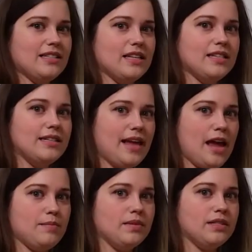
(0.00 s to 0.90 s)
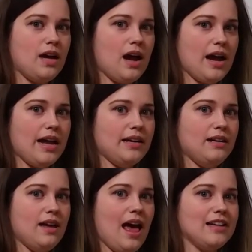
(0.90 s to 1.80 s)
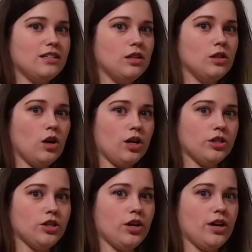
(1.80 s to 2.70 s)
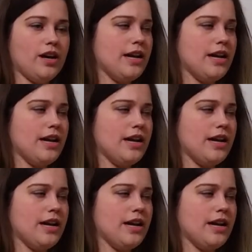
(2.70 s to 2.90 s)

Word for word: has the same sign as the larger